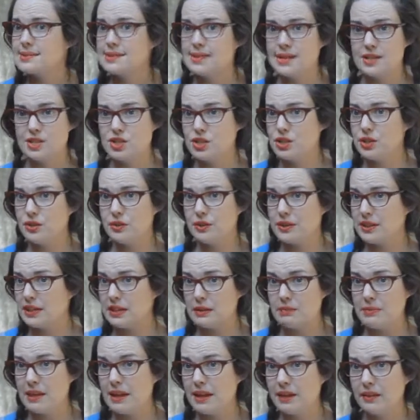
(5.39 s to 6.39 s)
sent you an
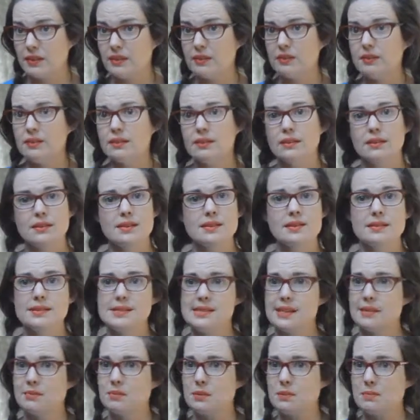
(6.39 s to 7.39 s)
email, you
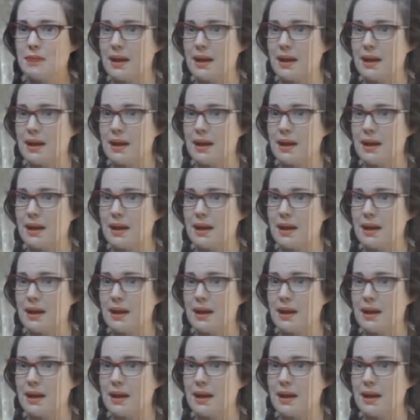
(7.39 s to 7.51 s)
sent me